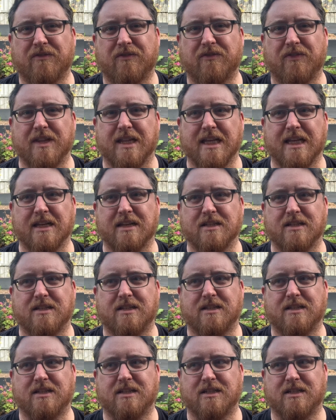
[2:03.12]
for the
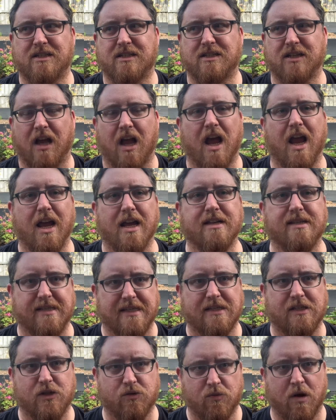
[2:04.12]
entire
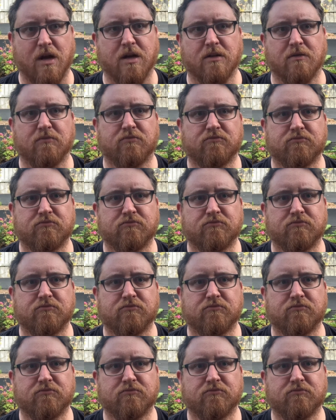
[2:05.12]
season run.